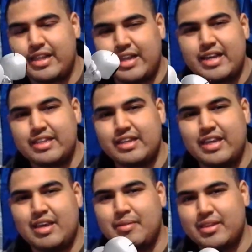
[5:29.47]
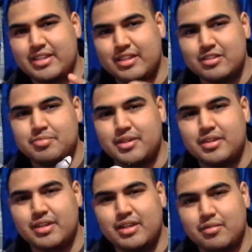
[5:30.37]
I like that game. I think it looks pretty
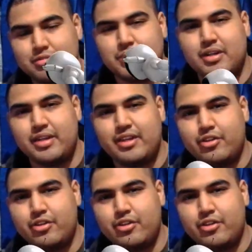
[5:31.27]
good. It looks pretty neat.